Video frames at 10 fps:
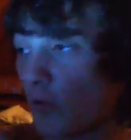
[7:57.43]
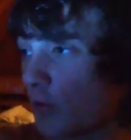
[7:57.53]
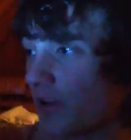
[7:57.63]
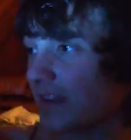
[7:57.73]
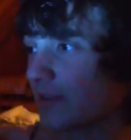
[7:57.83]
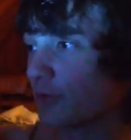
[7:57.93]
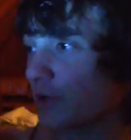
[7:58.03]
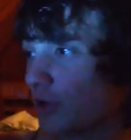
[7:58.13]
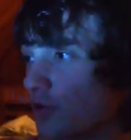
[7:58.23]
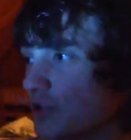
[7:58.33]
Or do you think they'll
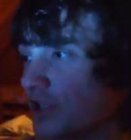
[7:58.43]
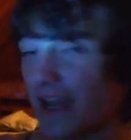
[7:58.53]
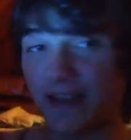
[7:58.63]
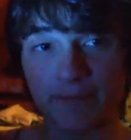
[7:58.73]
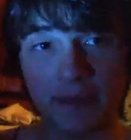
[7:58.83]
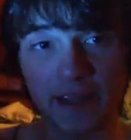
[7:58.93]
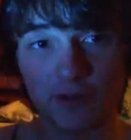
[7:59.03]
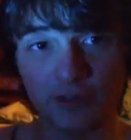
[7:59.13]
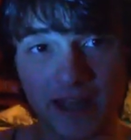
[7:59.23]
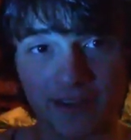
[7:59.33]
negotiate to pay
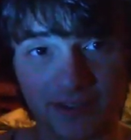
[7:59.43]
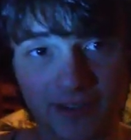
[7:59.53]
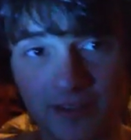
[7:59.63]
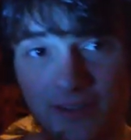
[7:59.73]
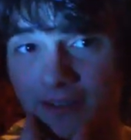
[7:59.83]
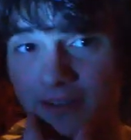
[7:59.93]
you less?